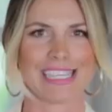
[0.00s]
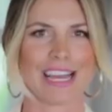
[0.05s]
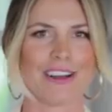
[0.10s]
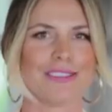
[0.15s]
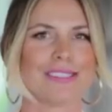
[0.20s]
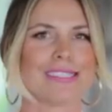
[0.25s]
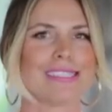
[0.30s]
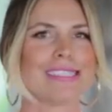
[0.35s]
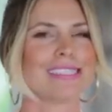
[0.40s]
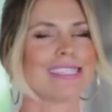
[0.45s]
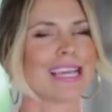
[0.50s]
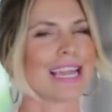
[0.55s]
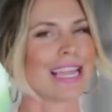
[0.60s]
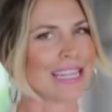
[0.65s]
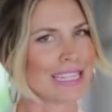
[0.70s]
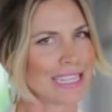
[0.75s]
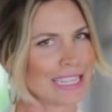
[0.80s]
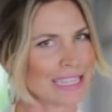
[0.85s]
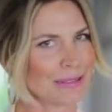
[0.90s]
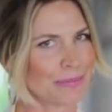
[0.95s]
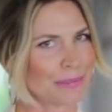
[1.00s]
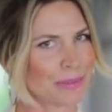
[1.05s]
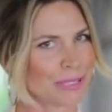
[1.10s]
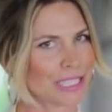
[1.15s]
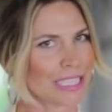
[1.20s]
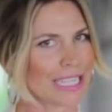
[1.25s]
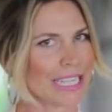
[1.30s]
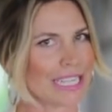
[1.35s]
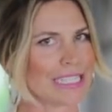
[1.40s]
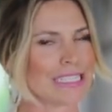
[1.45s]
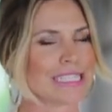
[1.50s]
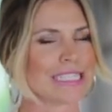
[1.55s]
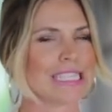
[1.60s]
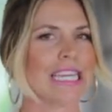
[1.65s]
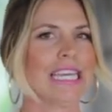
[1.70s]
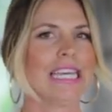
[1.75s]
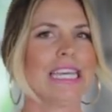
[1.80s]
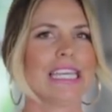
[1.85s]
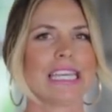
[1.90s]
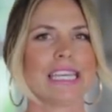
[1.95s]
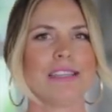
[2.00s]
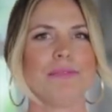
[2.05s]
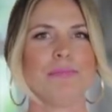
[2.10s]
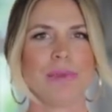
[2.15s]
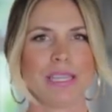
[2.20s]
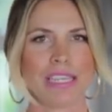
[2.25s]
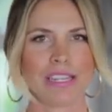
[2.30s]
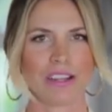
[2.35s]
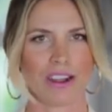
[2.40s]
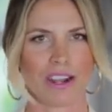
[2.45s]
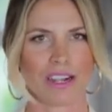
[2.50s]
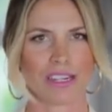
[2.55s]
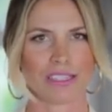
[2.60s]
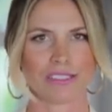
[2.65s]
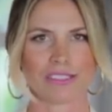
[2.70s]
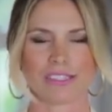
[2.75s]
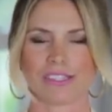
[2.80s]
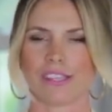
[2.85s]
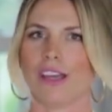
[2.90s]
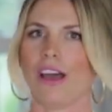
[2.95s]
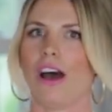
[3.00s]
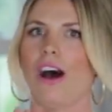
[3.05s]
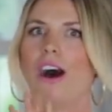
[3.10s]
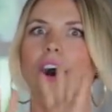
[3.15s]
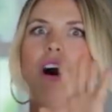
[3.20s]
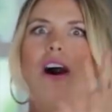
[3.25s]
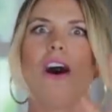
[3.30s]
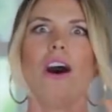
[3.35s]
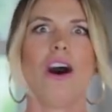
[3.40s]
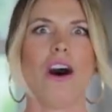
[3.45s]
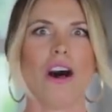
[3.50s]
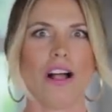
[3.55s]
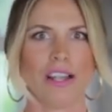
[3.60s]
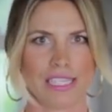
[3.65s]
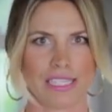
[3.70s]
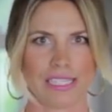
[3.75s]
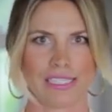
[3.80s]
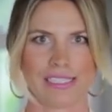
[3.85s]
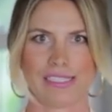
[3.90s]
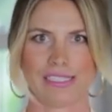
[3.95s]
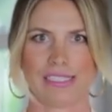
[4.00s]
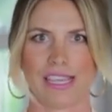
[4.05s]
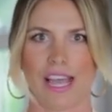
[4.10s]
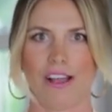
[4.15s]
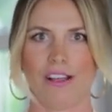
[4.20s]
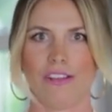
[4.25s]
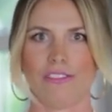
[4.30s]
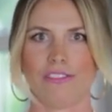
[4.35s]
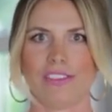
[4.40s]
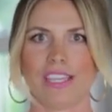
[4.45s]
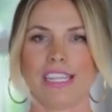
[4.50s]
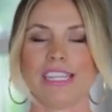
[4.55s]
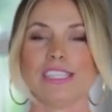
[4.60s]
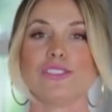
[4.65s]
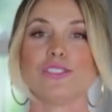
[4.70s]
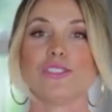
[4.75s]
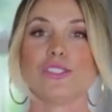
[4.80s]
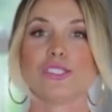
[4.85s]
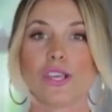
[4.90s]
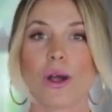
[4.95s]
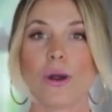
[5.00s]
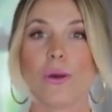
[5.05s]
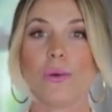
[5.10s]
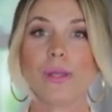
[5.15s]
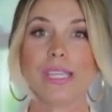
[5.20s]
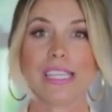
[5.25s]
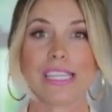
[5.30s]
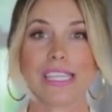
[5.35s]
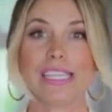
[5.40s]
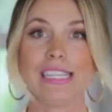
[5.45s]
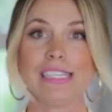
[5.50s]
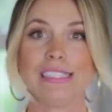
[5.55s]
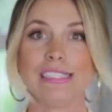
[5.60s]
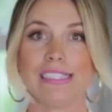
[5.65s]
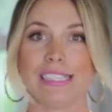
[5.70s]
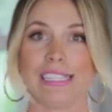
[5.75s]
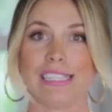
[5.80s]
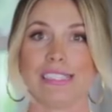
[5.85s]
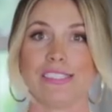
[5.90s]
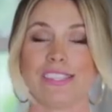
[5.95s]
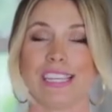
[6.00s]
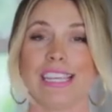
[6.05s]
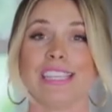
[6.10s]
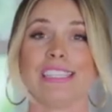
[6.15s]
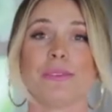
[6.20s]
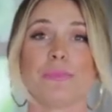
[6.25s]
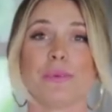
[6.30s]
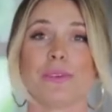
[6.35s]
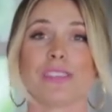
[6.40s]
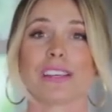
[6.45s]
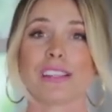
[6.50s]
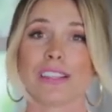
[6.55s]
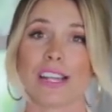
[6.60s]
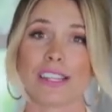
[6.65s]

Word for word: Now, styling the bookcase can be an art all in itself. It is so easy to end up with